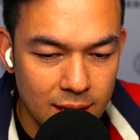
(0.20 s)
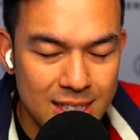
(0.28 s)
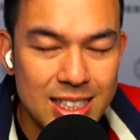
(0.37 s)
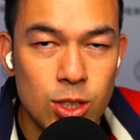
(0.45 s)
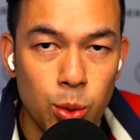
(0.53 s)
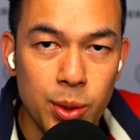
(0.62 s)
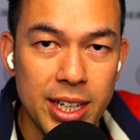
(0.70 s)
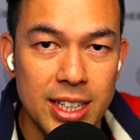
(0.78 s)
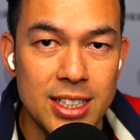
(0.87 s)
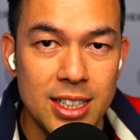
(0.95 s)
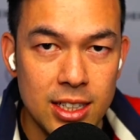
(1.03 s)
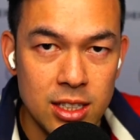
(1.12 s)
so
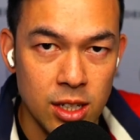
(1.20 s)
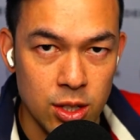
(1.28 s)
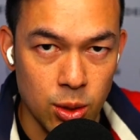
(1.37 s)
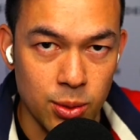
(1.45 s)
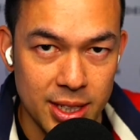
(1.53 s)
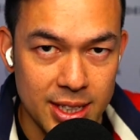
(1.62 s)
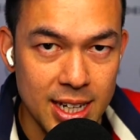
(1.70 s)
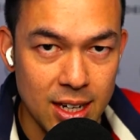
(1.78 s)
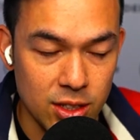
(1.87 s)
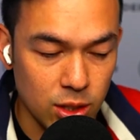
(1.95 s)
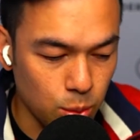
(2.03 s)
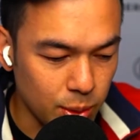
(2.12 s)
easy to throw in the towel
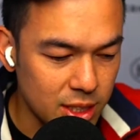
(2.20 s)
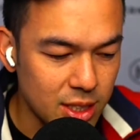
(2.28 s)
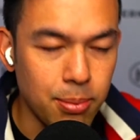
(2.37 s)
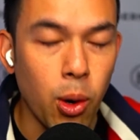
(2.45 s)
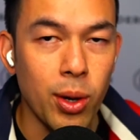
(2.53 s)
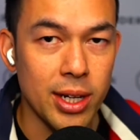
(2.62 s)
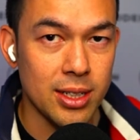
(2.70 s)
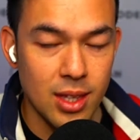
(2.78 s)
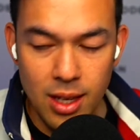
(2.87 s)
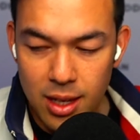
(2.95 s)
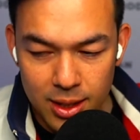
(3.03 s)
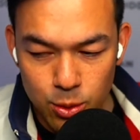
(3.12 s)
and go, what's the point?
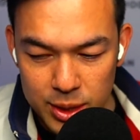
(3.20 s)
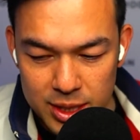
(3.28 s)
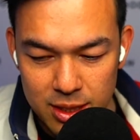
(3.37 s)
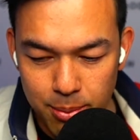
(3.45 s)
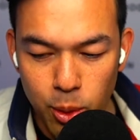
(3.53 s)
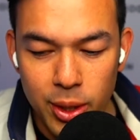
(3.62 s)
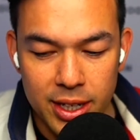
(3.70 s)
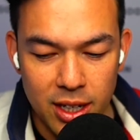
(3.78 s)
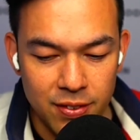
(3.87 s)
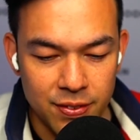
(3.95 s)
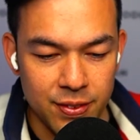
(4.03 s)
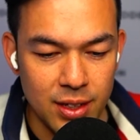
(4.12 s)
Like, what's the point
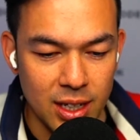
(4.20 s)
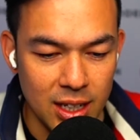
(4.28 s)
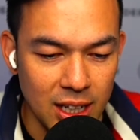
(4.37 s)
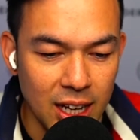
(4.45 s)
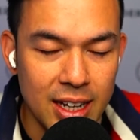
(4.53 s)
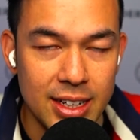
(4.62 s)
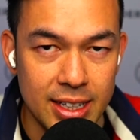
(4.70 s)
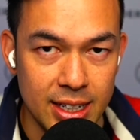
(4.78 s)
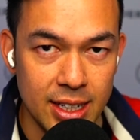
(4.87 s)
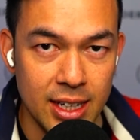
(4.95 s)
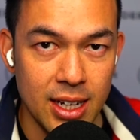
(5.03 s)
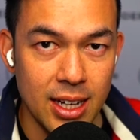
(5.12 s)
of
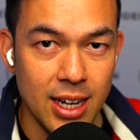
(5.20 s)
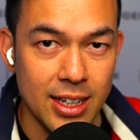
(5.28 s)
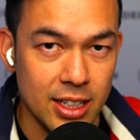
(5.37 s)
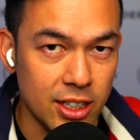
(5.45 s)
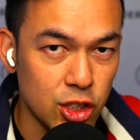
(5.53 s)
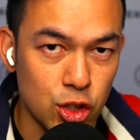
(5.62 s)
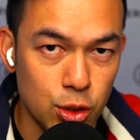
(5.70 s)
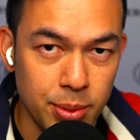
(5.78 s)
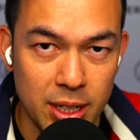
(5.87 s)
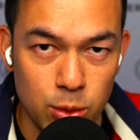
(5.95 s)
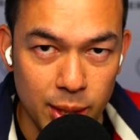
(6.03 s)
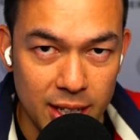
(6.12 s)
learning and
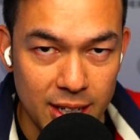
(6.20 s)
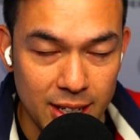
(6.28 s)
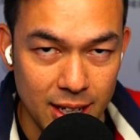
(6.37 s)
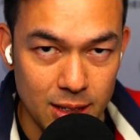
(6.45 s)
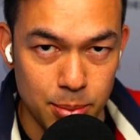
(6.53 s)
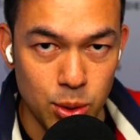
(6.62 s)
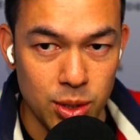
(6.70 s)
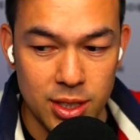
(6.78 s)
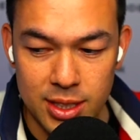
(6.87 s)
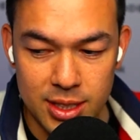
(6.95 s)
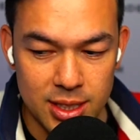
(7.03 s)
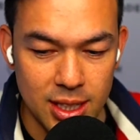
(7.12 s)
consuming and reading another book?
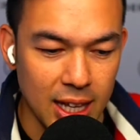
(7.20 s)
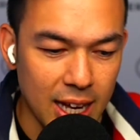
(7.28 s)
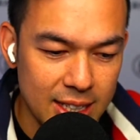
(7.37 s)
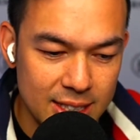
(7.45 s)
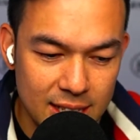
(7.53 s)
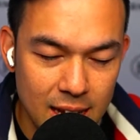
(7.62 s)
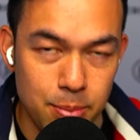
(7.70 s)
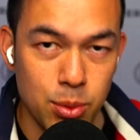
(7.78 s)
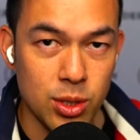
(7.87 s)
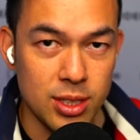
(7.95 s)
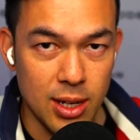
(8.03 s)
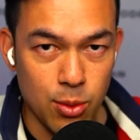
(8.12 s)
Because the last 10
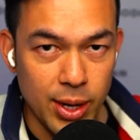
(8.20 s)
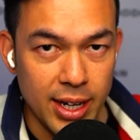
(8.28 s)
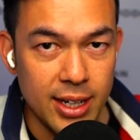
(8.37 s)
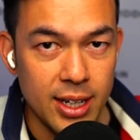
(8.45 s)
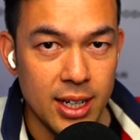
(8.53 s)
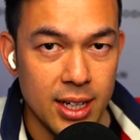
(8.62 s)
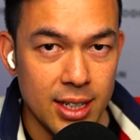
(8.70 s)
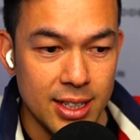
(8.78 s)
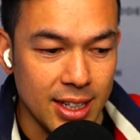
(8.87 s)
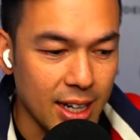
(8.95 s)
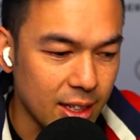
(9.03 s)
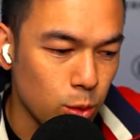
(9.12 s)
books I read
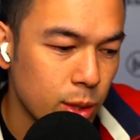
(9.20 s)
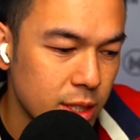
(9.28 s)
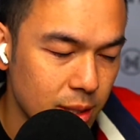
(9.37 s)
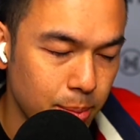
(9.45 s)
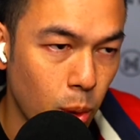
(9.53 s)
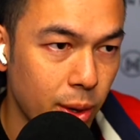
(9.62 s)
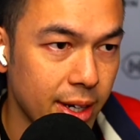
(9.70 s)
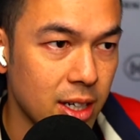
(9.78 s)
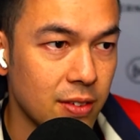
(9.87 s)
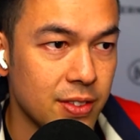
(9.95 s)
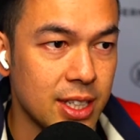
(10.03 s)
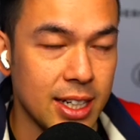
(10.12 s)
did nothing. What's the point
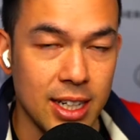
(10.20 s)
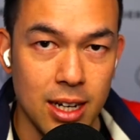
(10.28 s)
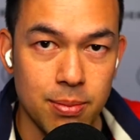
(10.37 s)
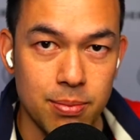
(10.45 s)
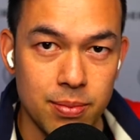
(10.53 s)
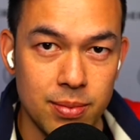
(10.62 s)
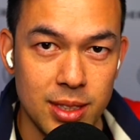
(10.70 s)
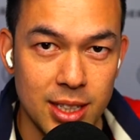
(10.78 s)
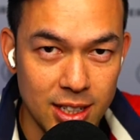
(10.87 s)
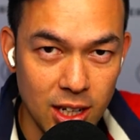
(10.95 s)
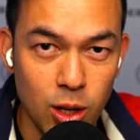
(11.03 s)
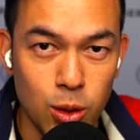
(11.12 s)
of setting up
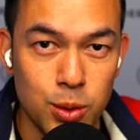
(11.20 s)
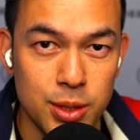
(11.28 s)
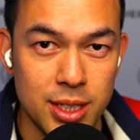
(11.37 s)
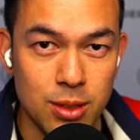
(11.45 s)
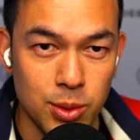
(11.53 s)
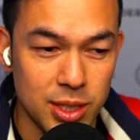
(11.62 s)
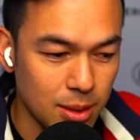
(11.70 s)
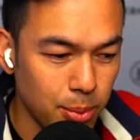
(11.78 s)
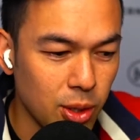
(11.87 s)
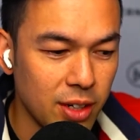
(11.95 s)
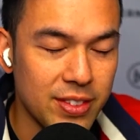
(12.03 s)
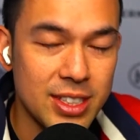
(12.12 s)
goals? What's the
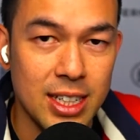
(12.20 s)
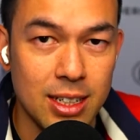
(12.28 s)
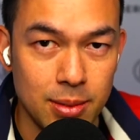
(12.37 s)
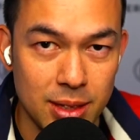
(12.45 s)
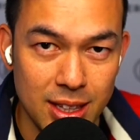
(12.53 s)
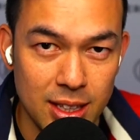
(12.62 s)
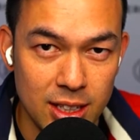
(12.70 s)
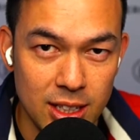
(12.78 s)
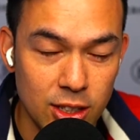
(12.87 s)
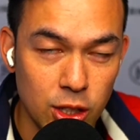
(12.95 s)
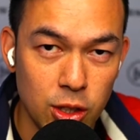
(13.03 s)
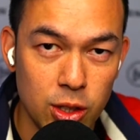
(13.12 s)
point of
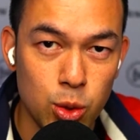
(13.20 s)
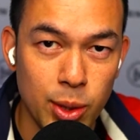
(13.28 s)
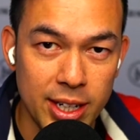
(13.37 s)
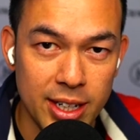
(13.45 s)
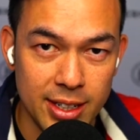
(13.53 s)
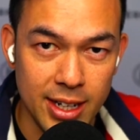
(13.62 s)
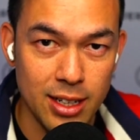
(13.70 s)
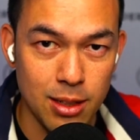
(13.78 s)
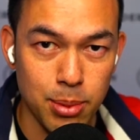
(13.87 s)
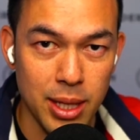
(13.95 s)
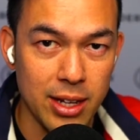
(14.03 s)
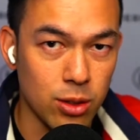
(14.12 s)
creating a daily
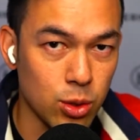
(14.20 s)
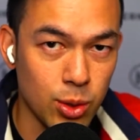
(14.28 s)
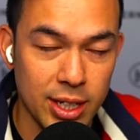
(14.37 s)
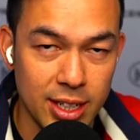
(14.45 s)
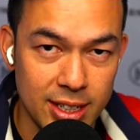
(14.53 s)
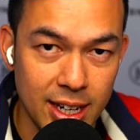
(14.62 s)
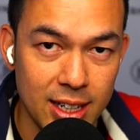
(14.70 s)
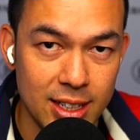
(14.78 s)
plan or creating a daily